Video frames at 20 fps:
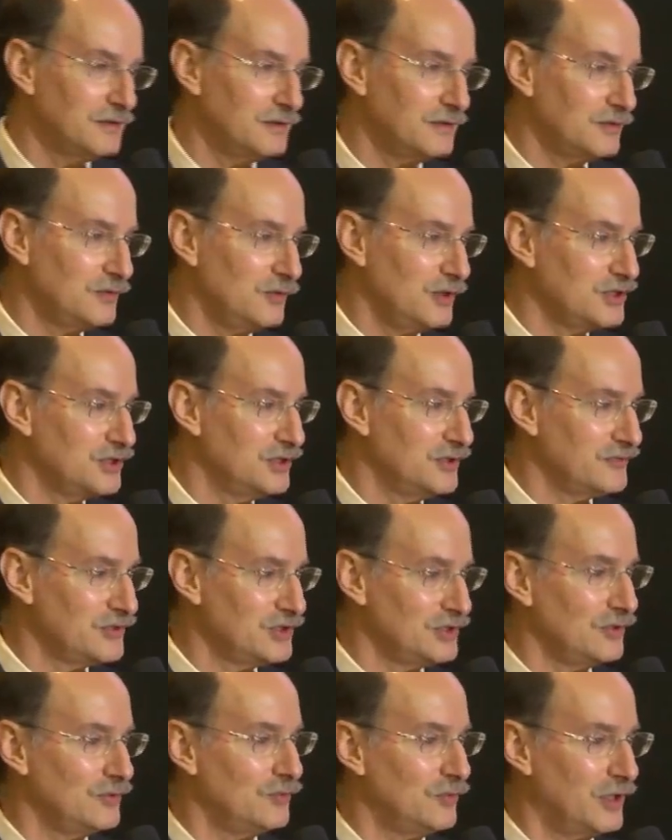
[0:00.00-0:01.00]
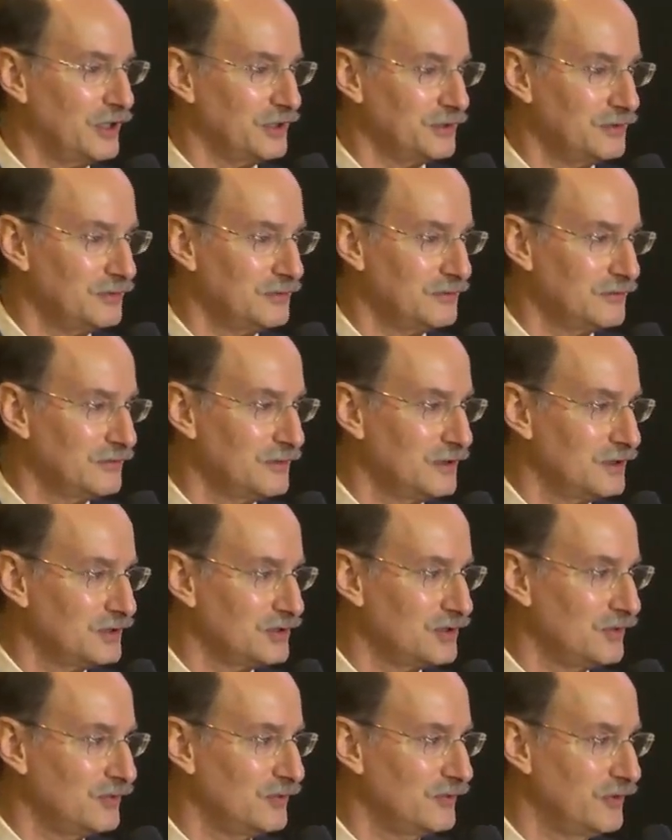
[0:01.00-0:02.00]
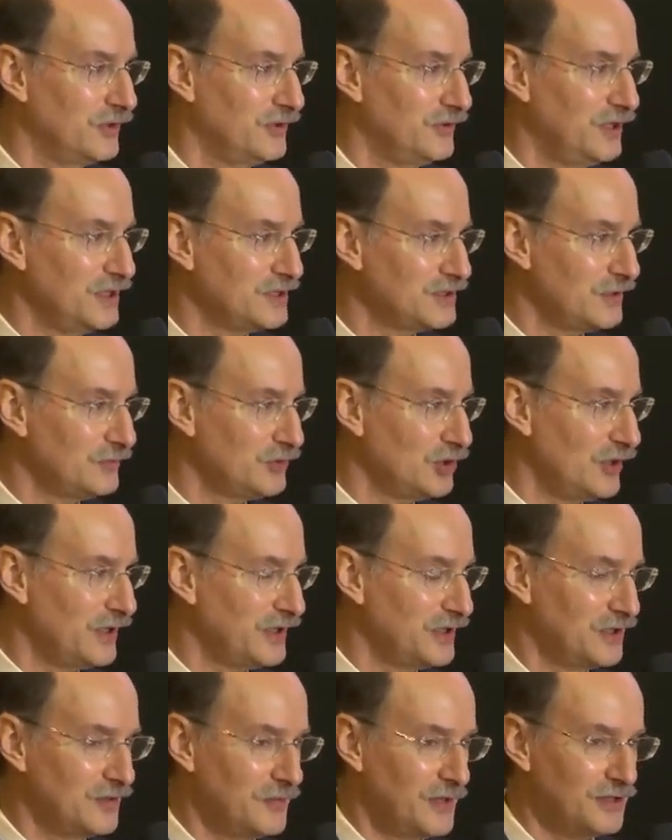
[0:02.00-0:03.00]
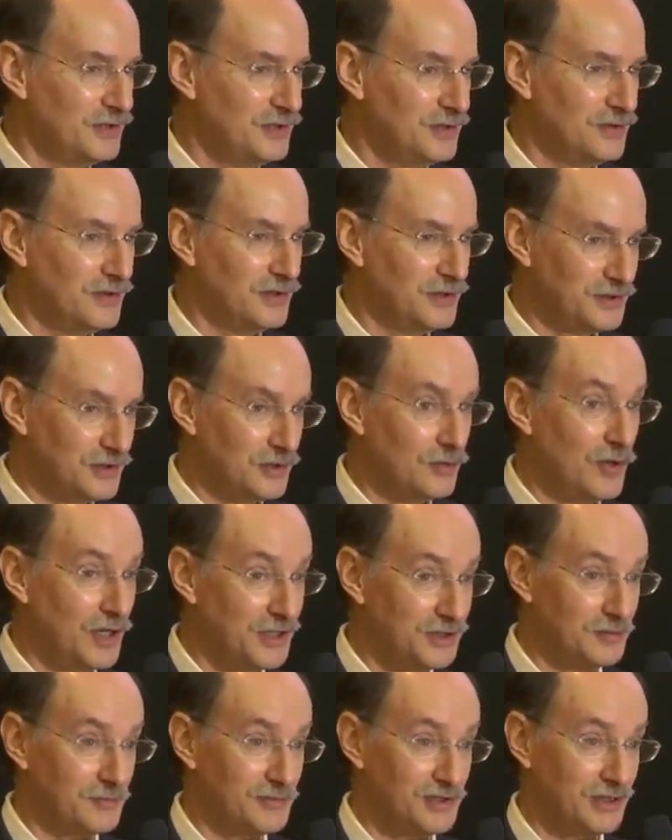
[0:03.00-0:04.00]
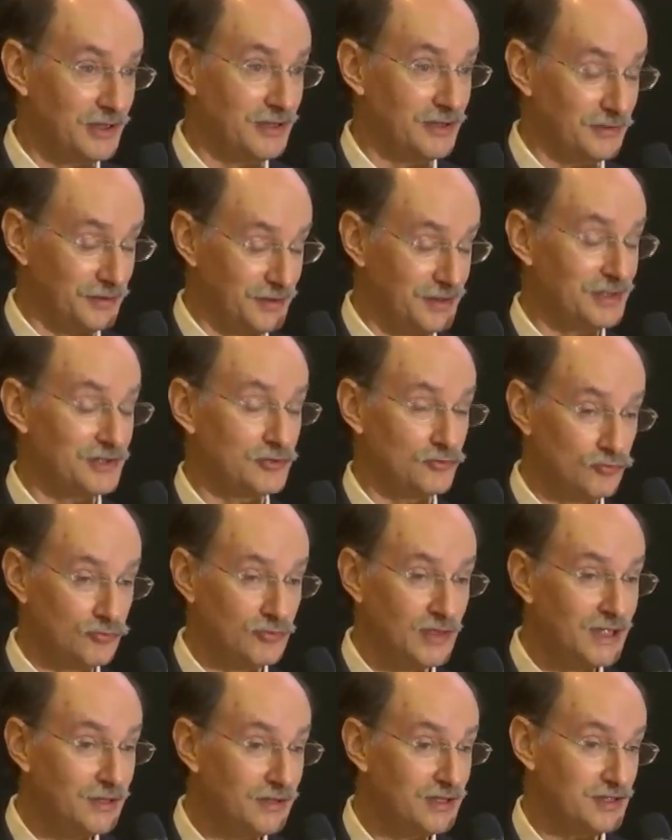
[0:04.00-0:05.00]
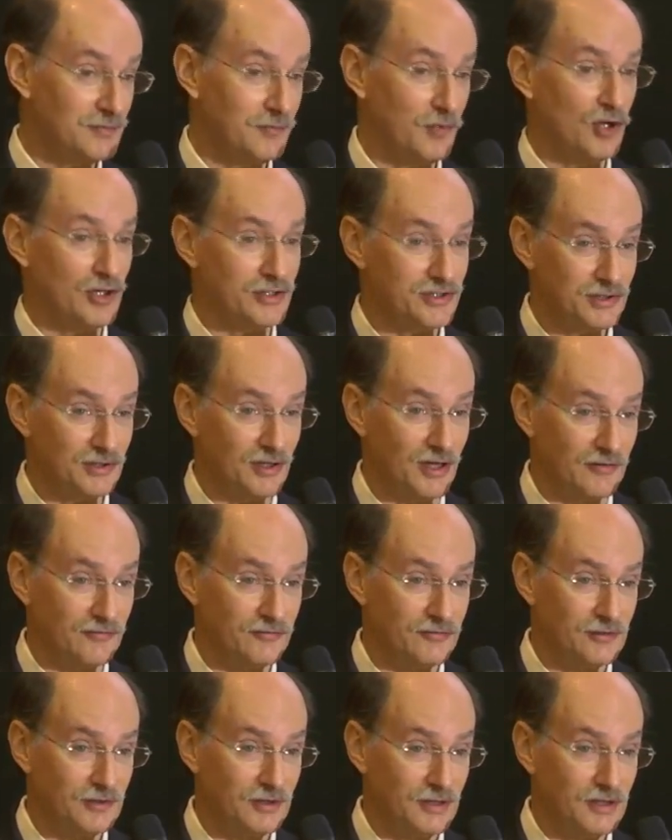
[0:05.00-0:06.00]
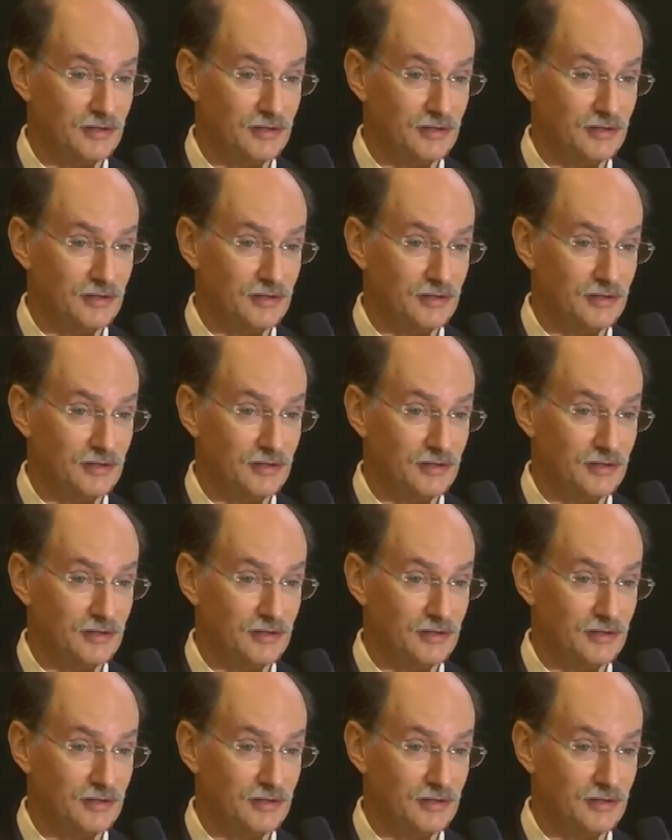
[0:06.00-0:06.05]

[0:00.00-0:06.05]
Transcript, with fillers: the question of so what. So the things I'm talking about here are at the quantum scale. This is really small stuff.